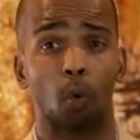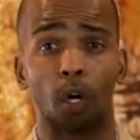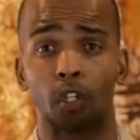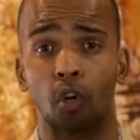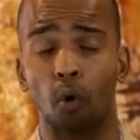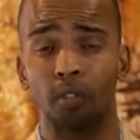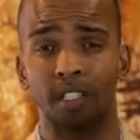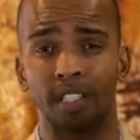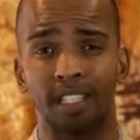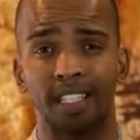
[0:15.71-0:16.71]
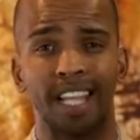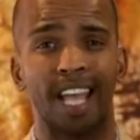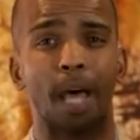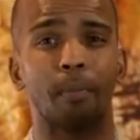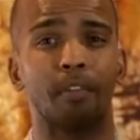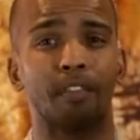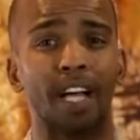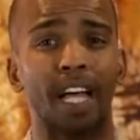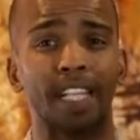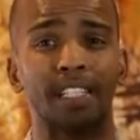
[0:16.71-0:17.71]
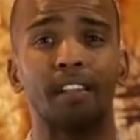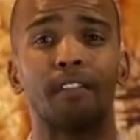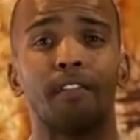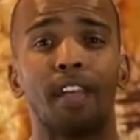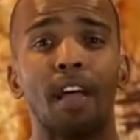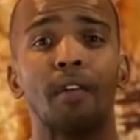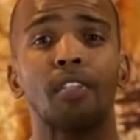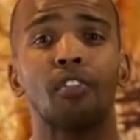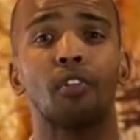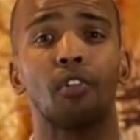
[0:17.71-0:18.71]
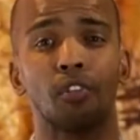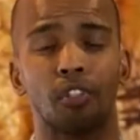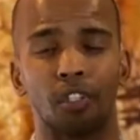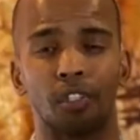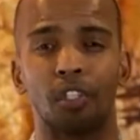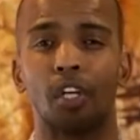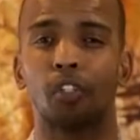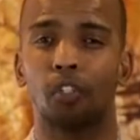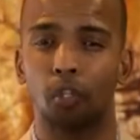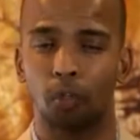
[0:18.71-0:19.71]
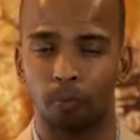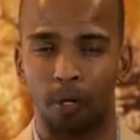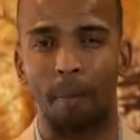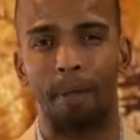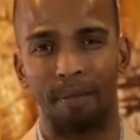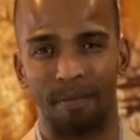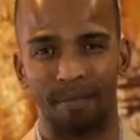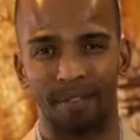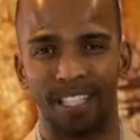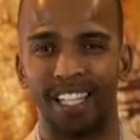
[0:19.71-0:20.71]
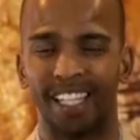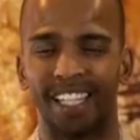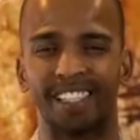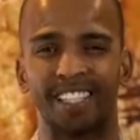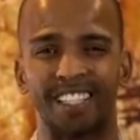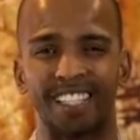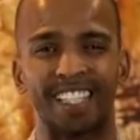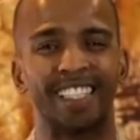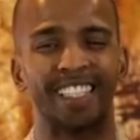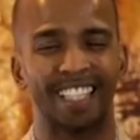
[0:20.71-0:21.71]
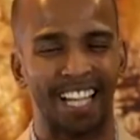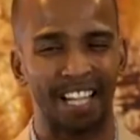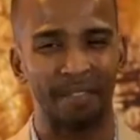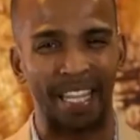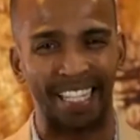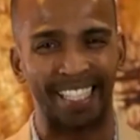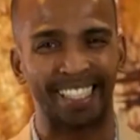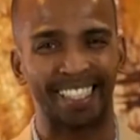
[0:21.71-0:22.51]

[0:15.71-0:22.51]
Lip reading: what causes it, and provides various solutions to your problem. Here's Dr. Ameen.